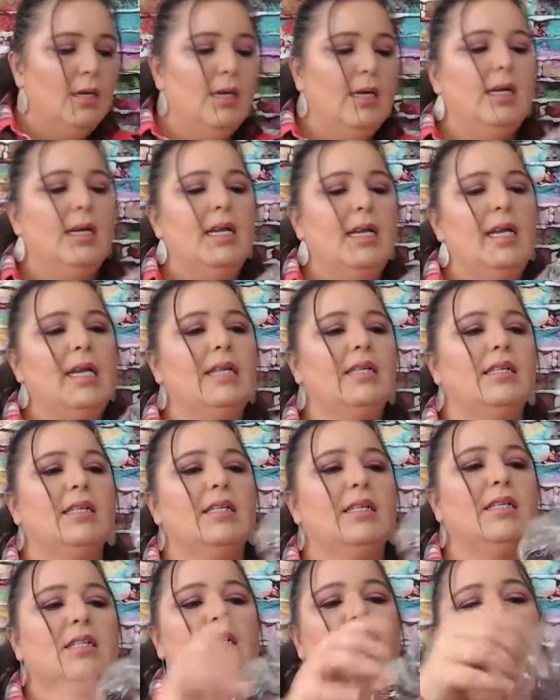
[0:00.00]
is
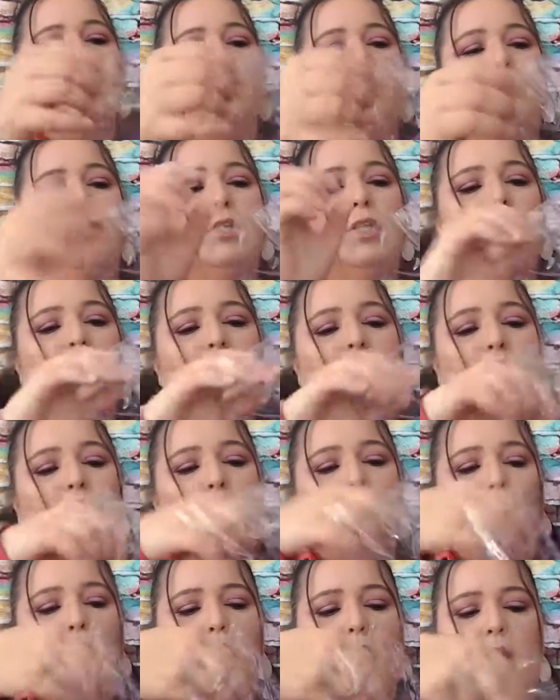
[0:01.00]
this super cute
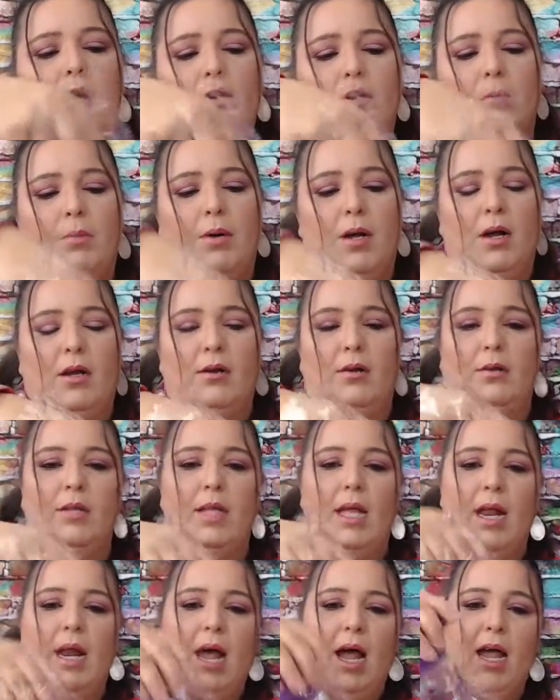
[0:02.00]
water bottle
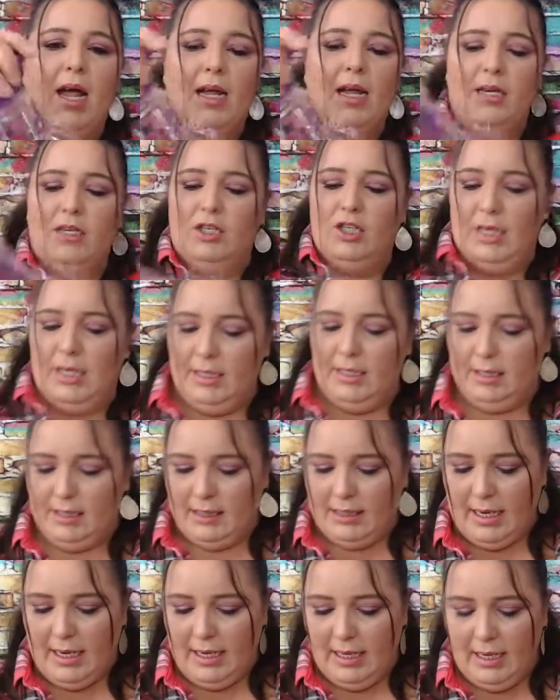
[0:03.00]
that I just
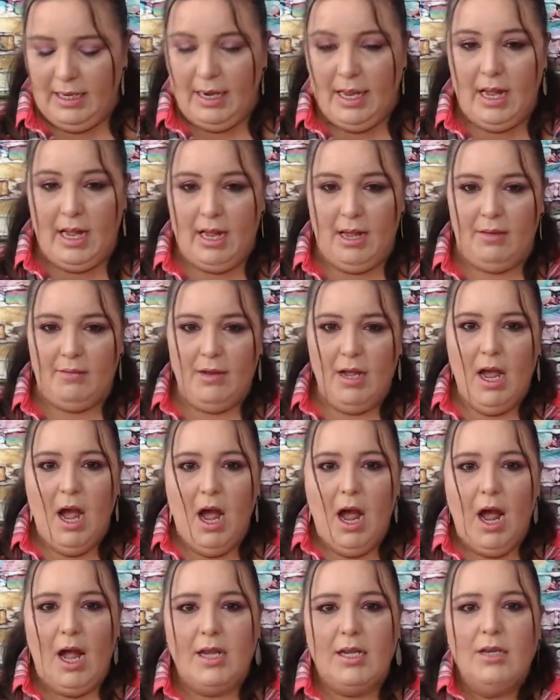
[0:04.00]
love.
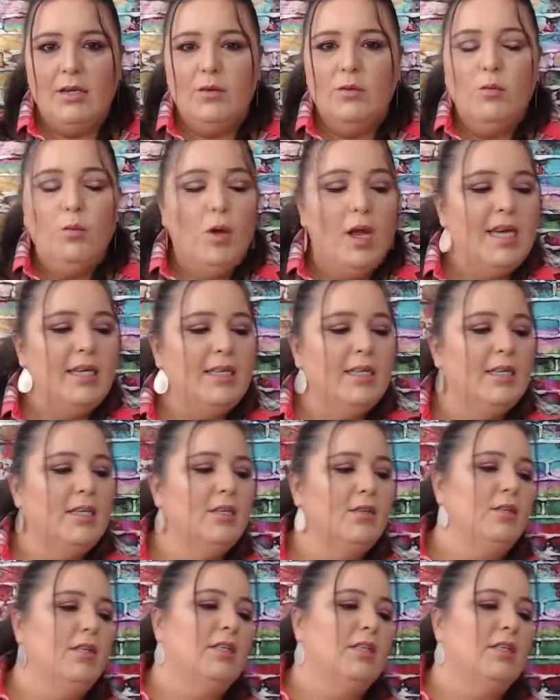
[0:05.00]
I couldn't wait to do this